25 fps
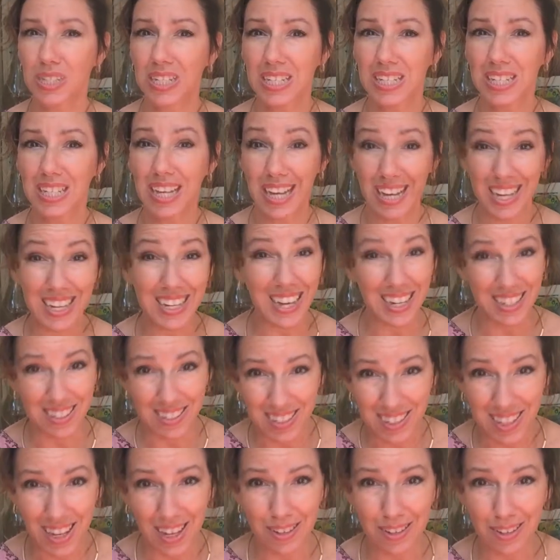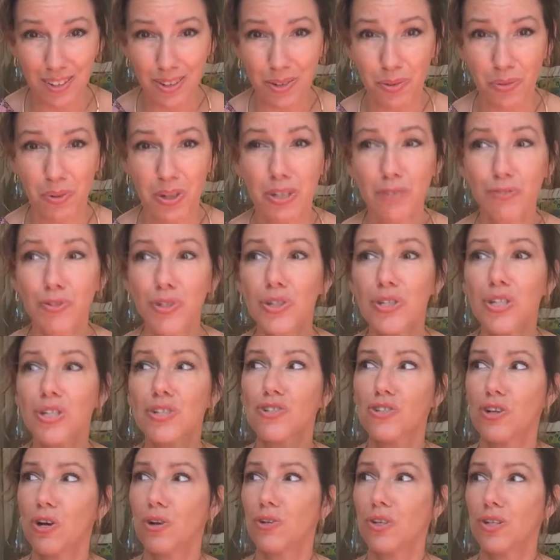can't get it together? What if you're an
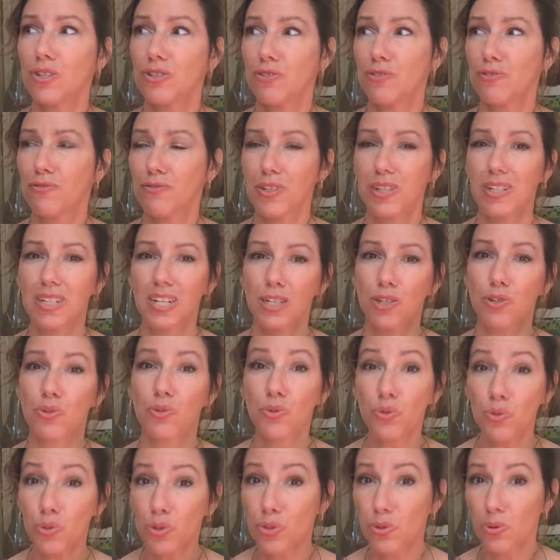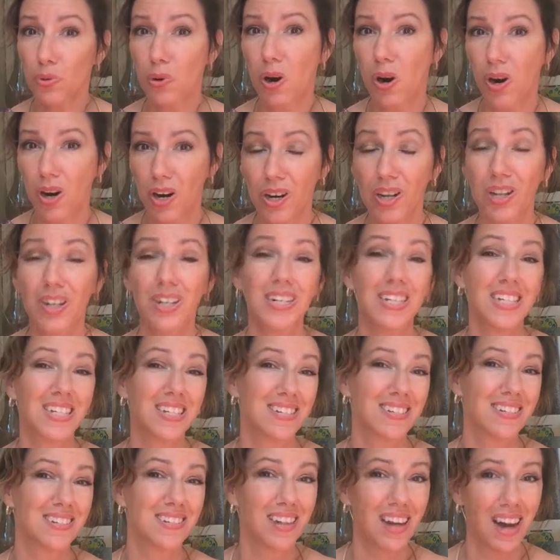adult and you feel like who you are
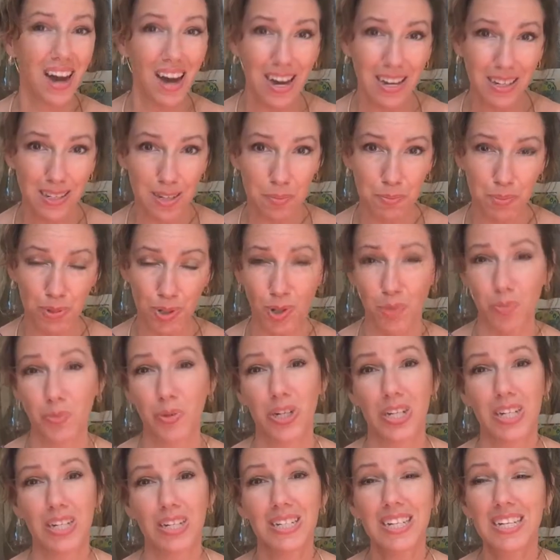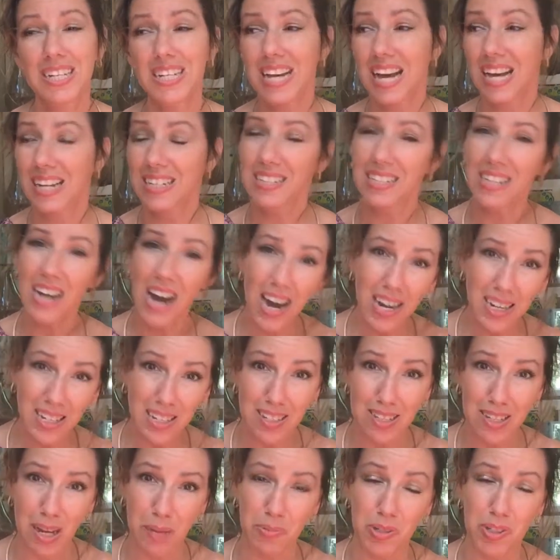is not appropriate and not
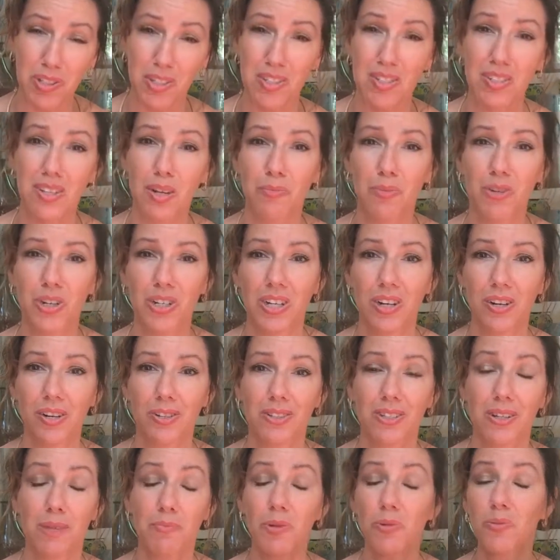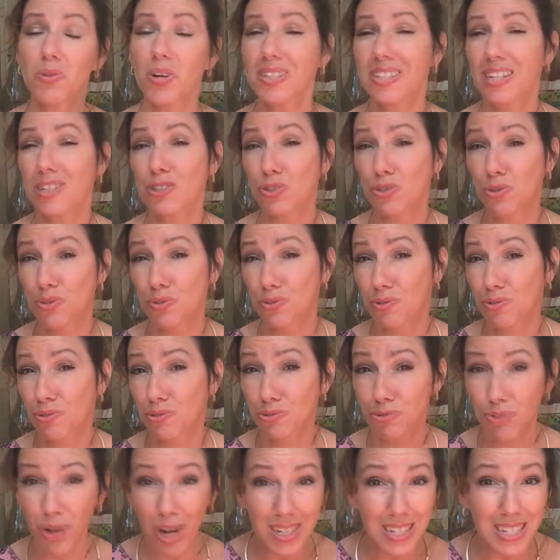accepted to someone else? Number one, that's
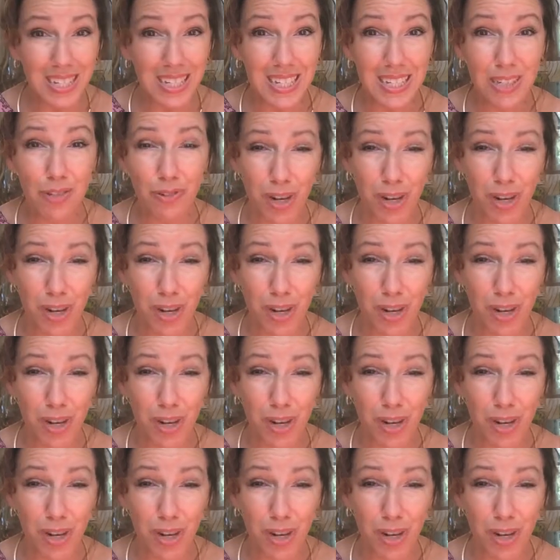cruddy.